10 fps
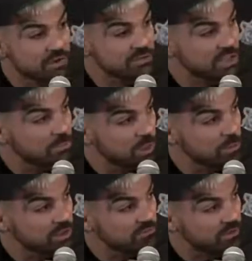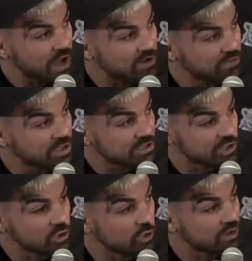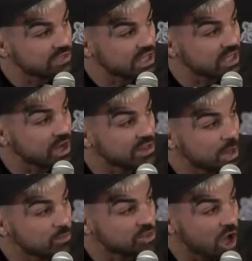15 people in 5 years in the UFC, and they was